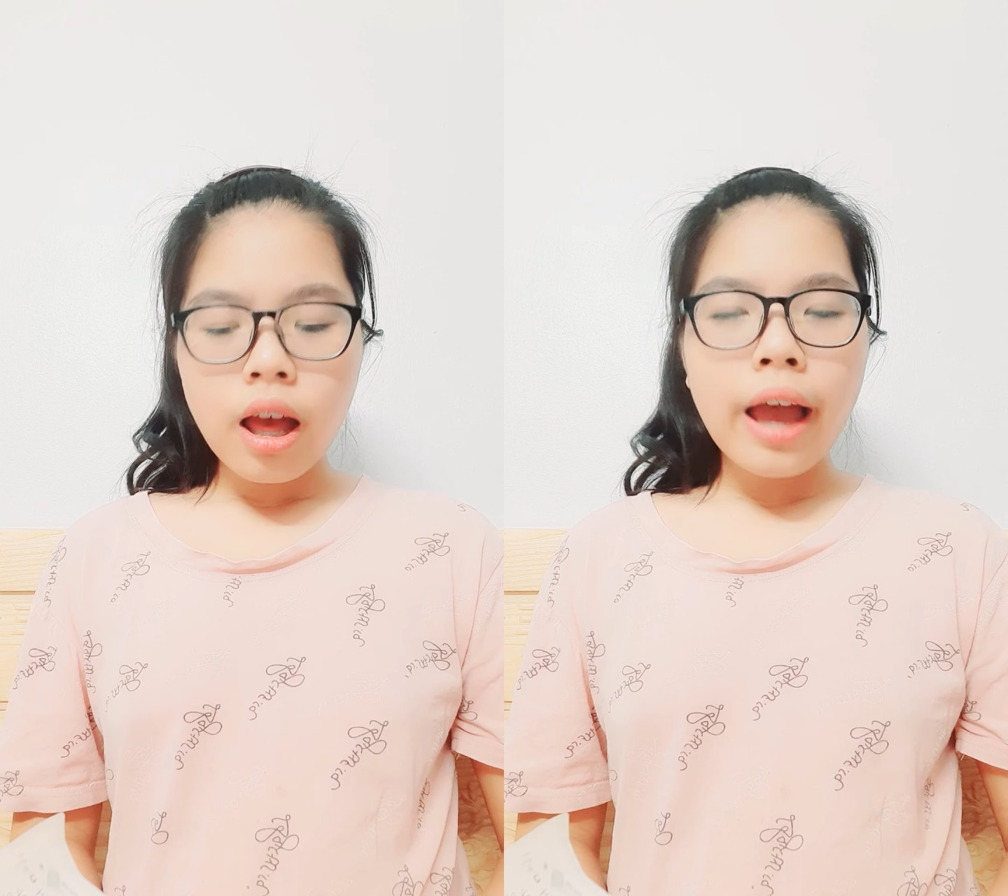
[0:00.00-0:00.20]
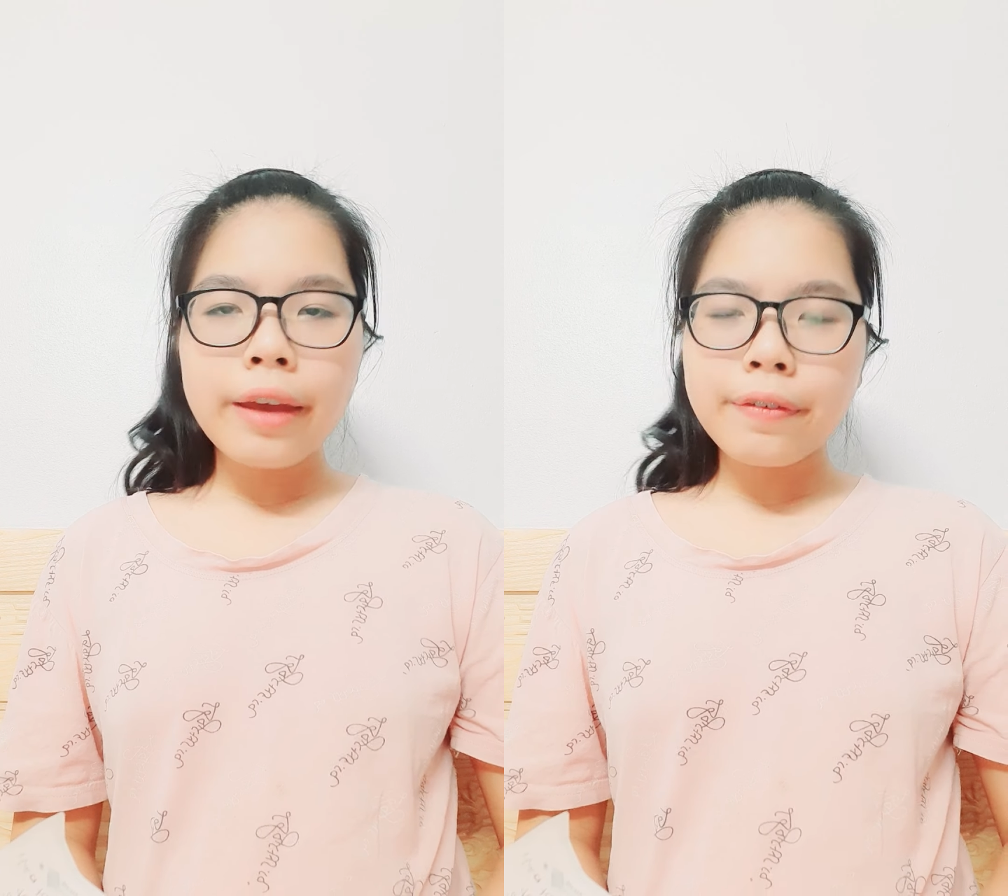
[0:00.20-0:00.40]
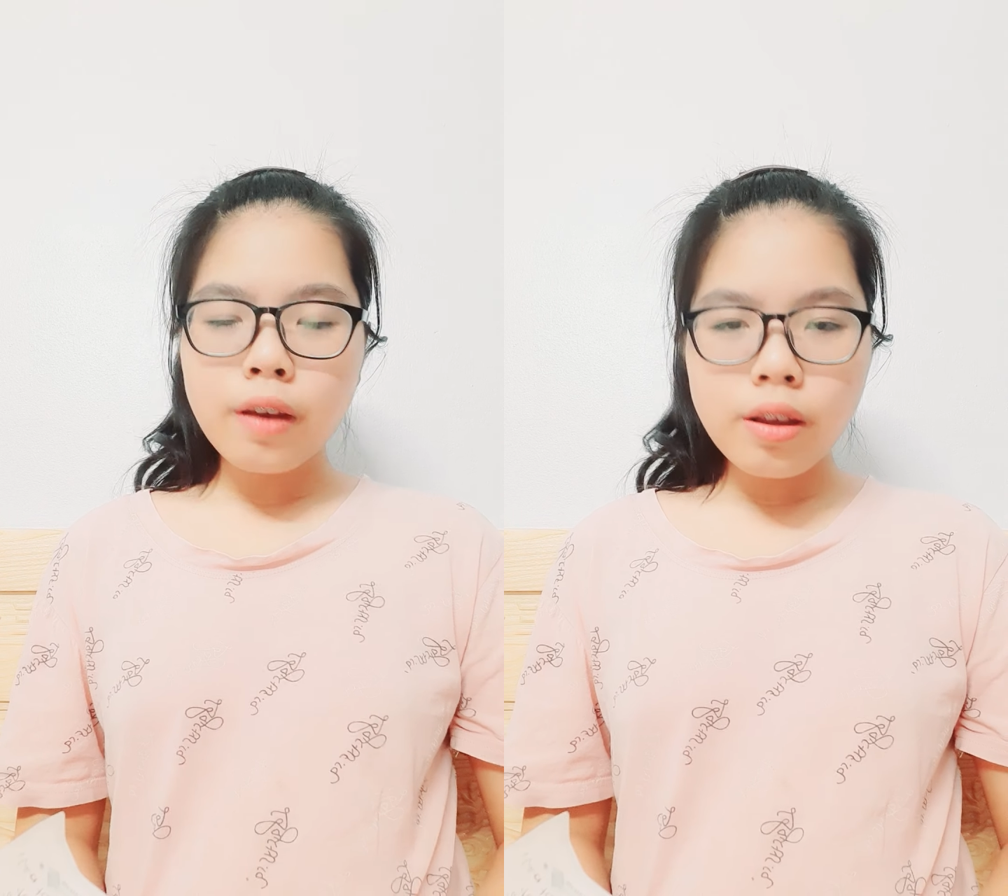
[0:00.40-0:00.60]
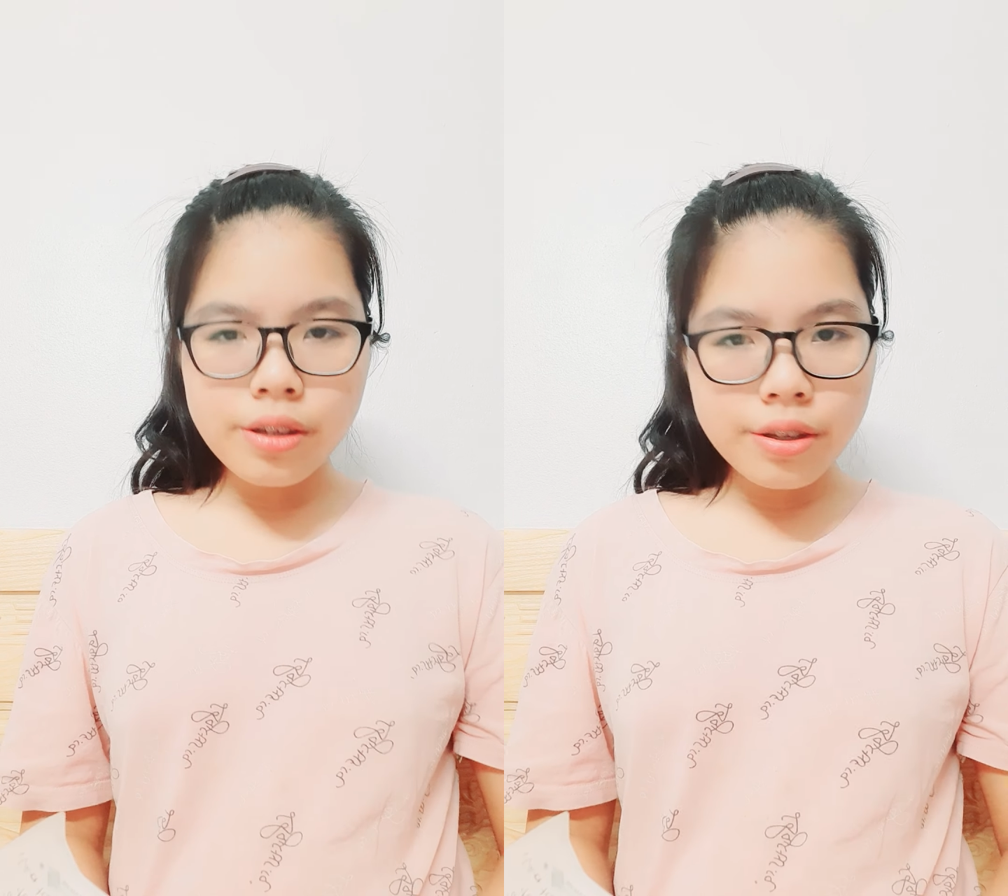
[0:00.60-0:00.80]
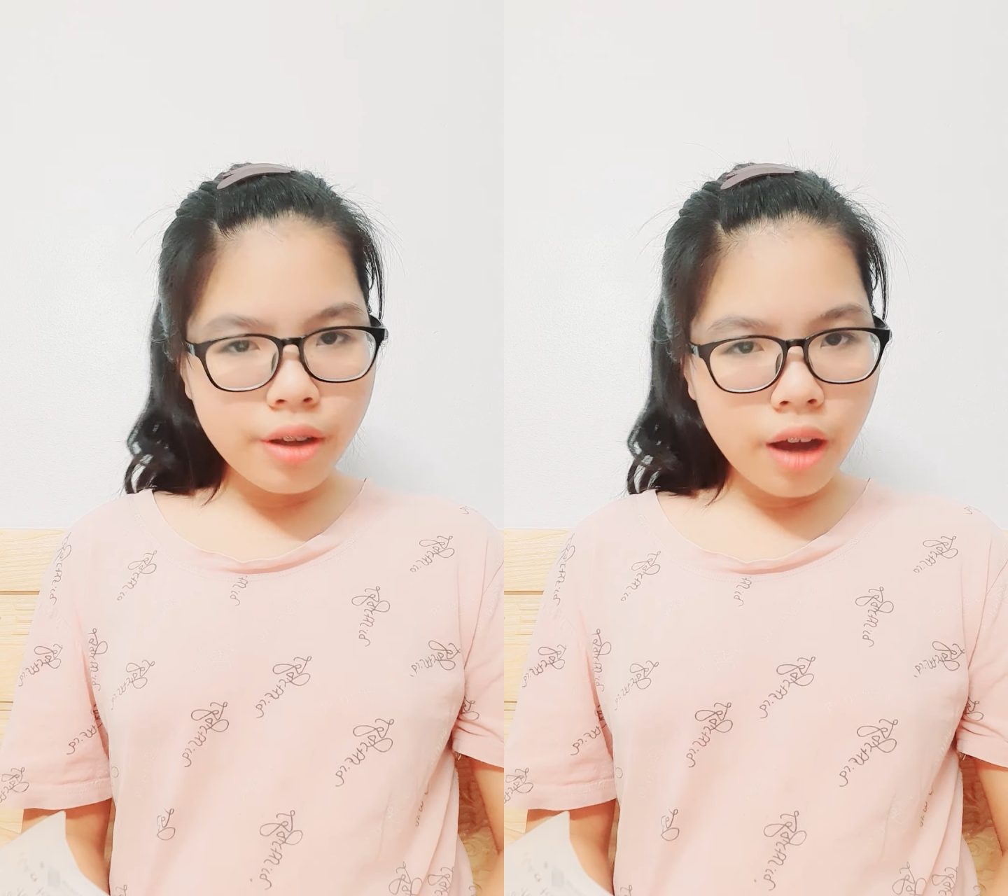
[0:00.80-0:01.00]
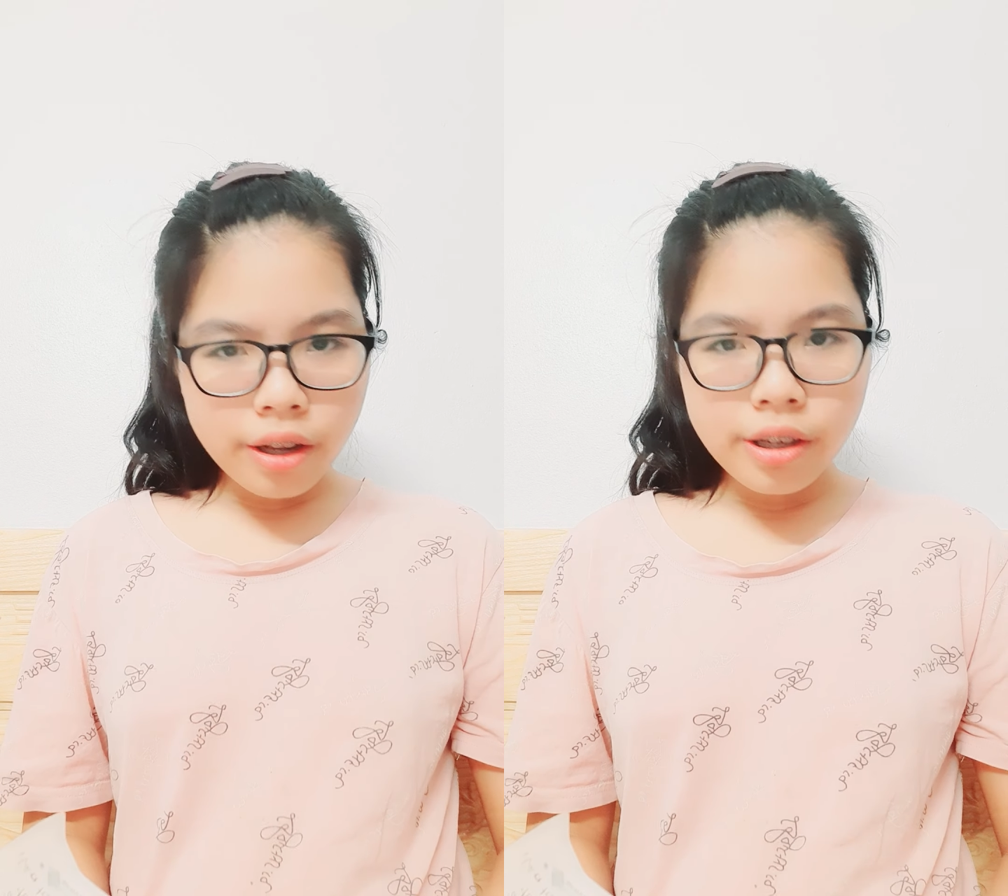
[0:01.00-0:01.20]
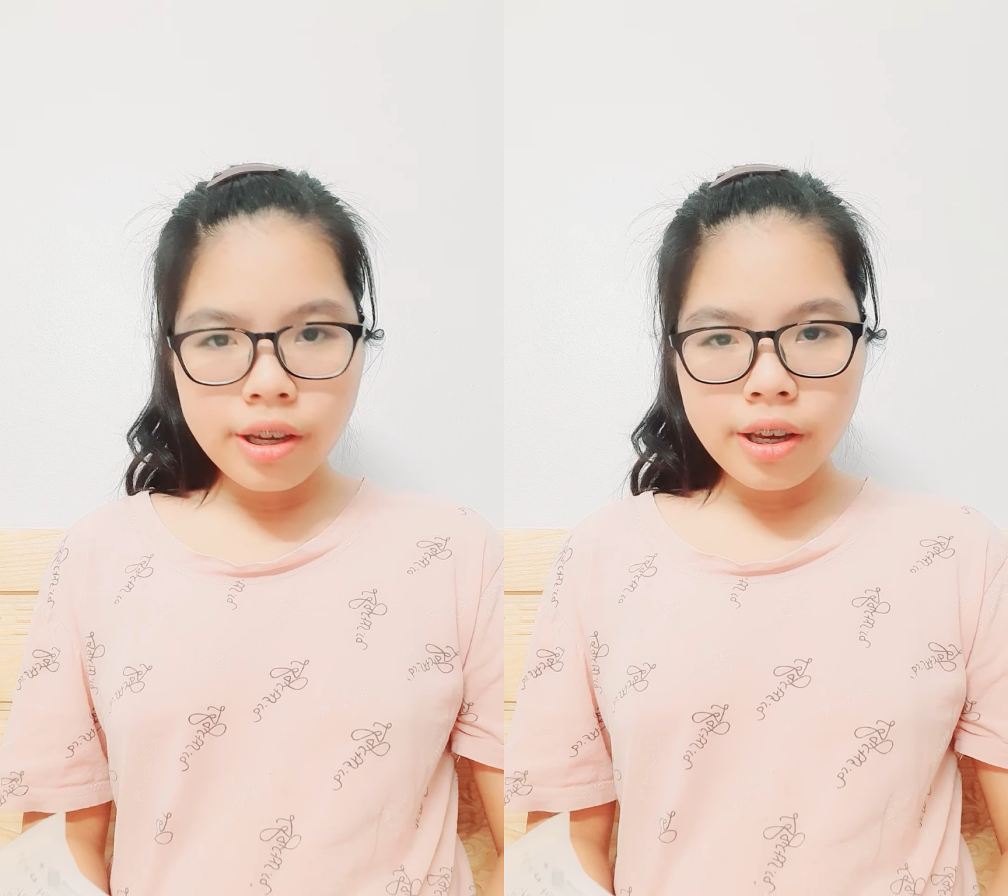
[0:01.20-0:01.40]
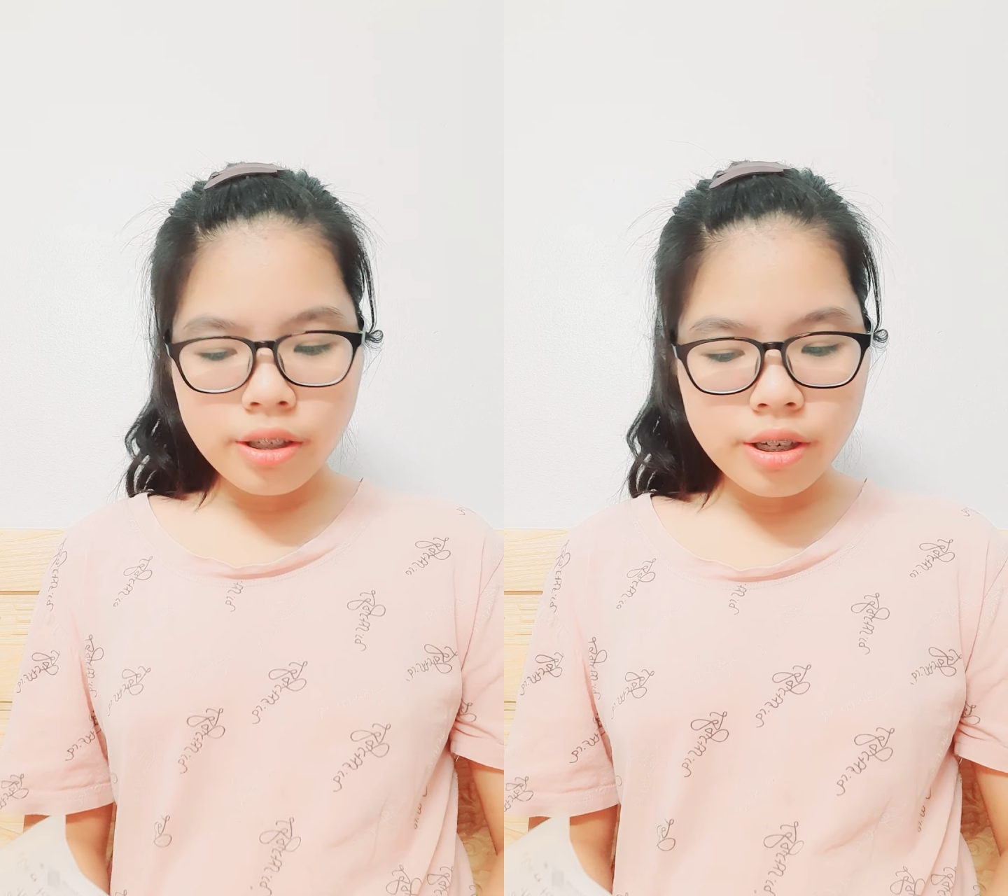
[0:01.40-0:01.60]
I first
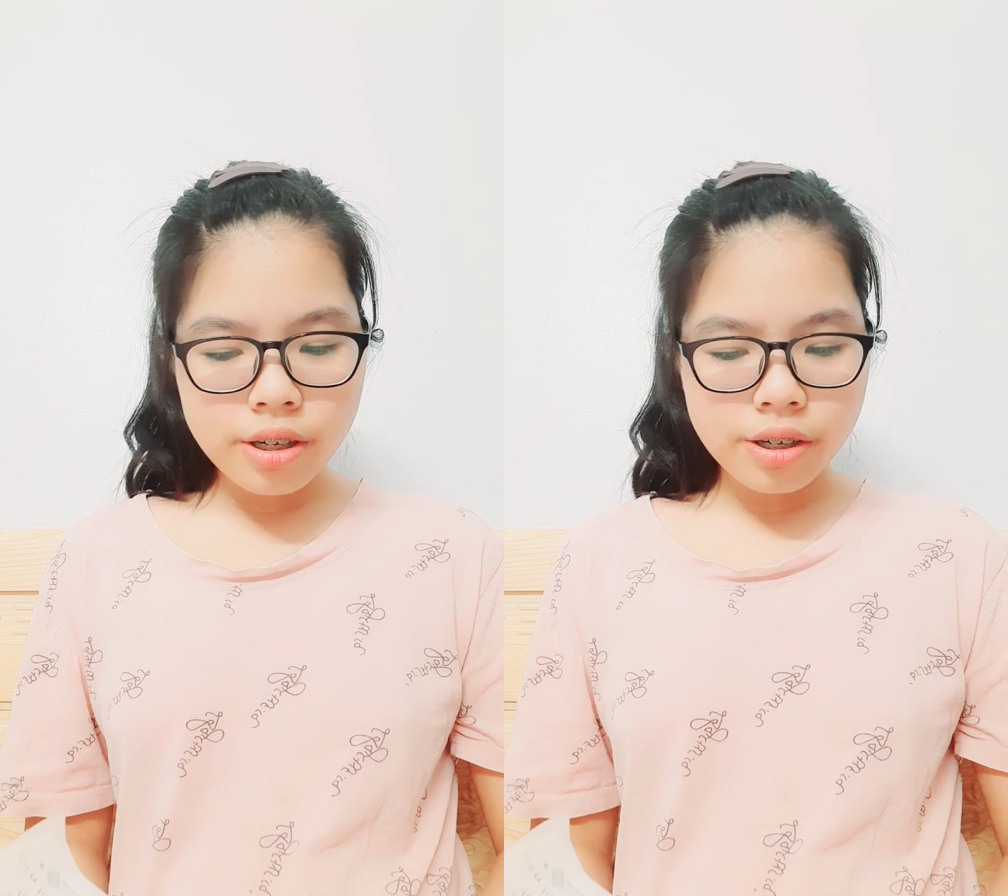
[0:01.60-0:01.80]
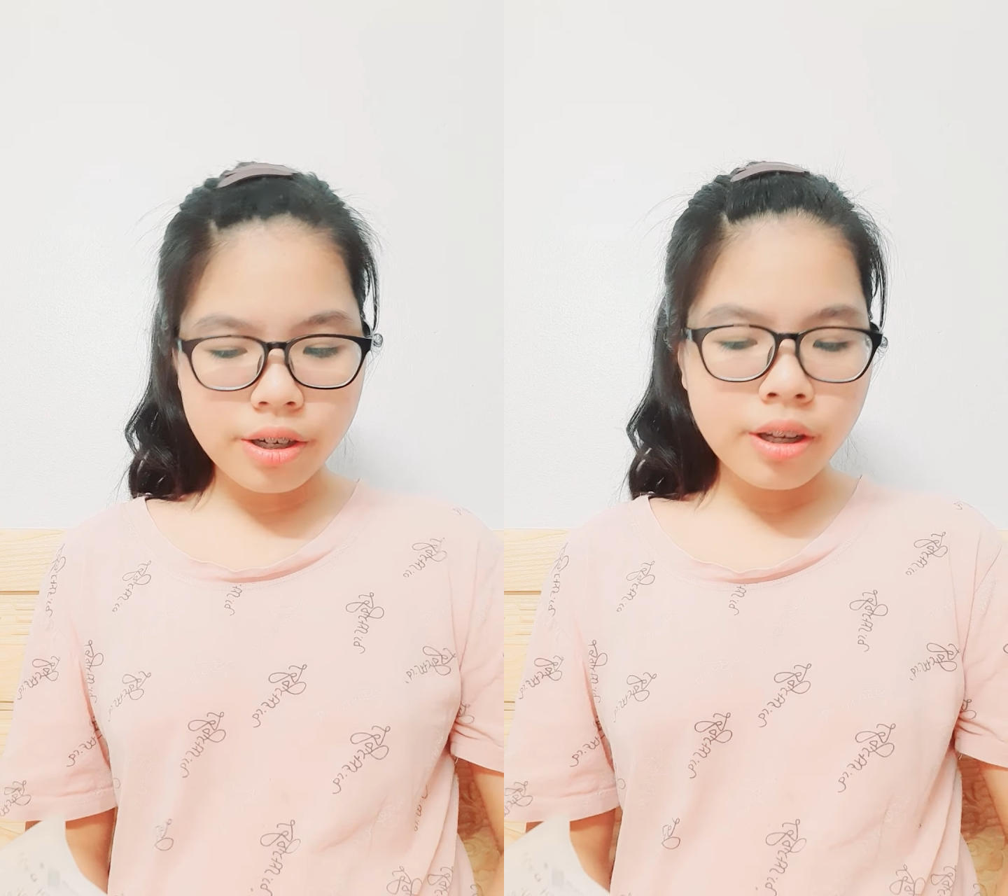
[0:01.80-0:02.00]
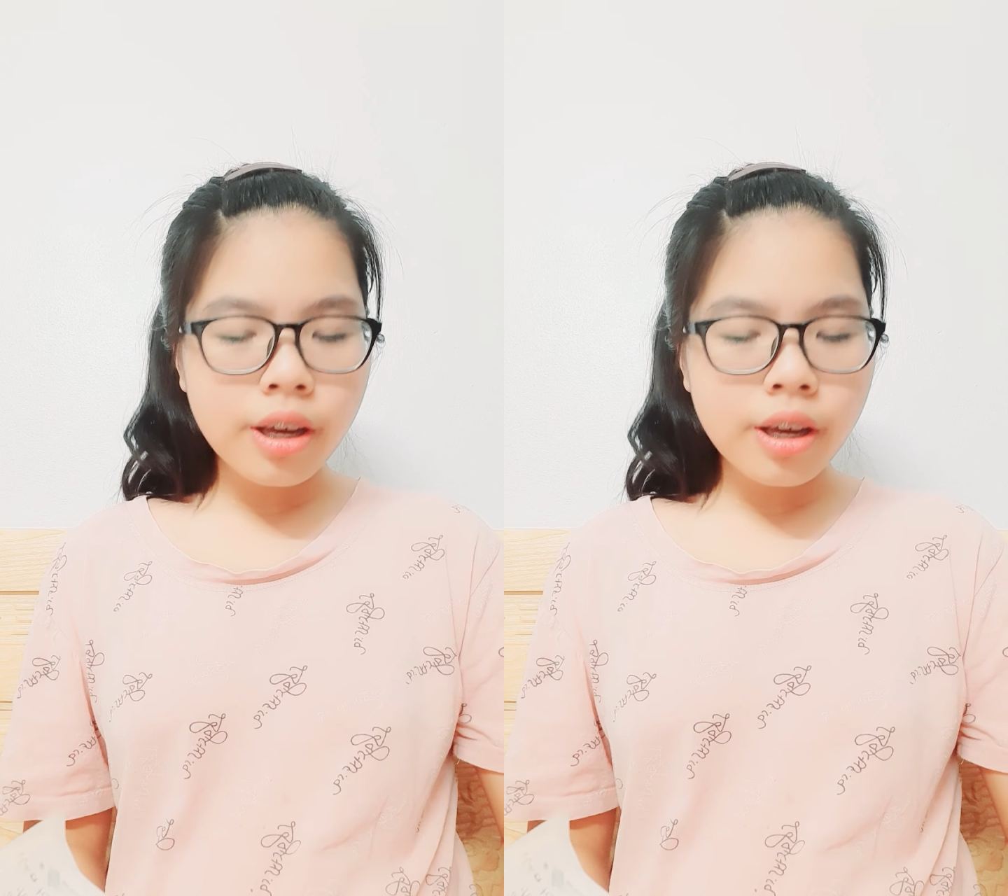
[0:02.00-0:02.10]
studied English